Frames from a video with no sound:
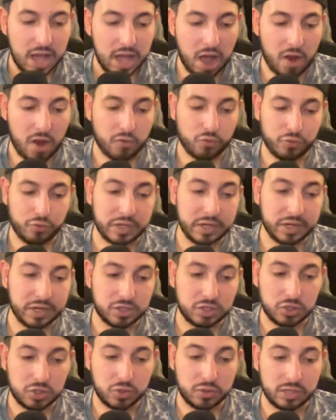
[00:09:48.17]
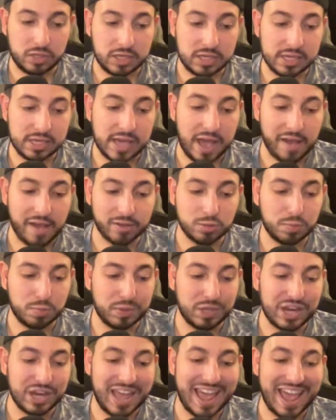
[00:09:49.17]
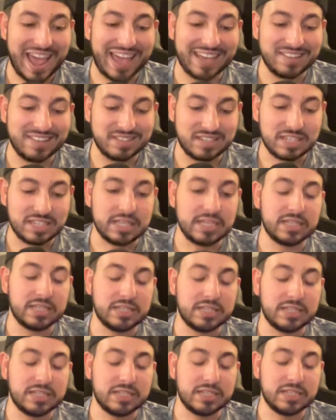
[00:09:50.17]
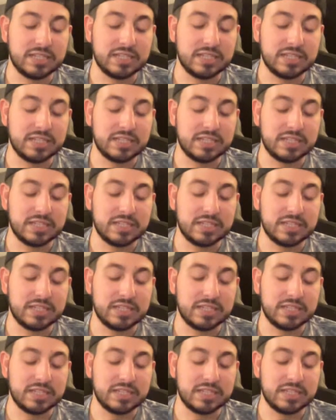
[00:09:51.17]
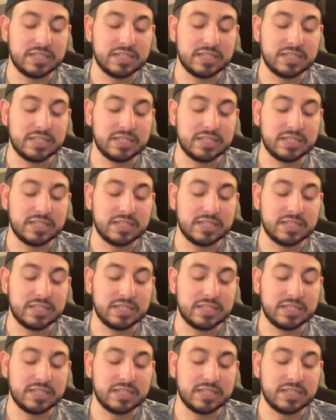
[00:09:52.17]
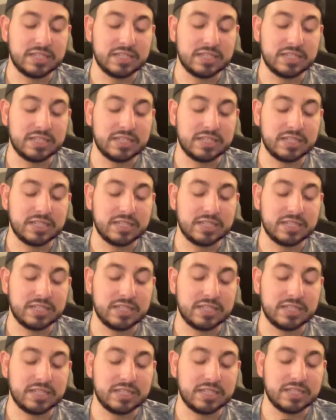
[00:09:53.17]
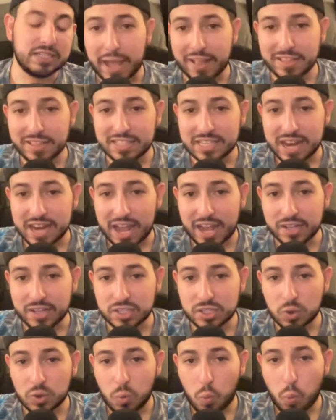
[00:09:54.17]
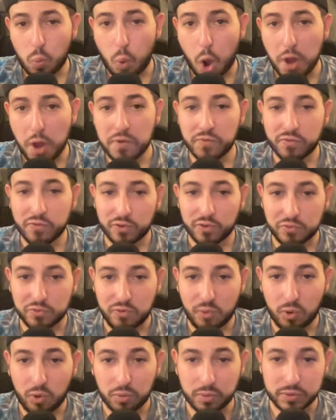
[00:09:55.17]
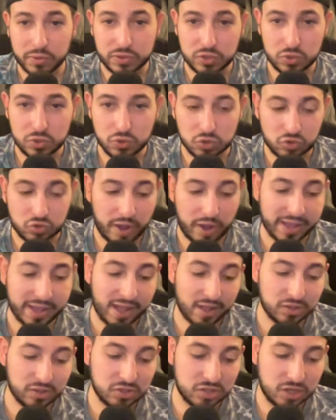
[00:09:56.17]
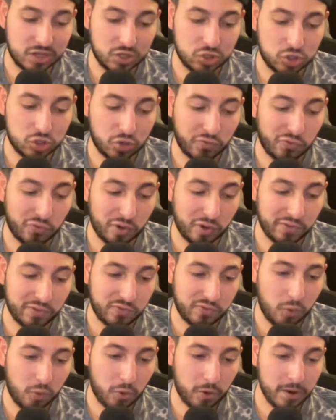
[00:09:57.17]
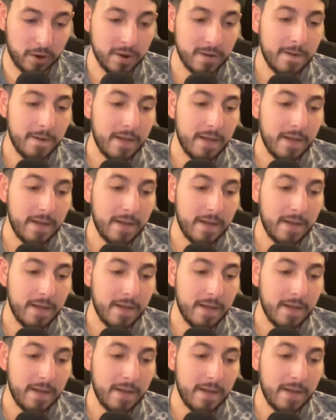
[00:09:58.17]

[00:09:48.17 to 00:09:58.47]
read it to you. He has been a disaster since the All-Star break. McMahon tonight's 1 for 4 with 2 strikeouts. He's hitting 244.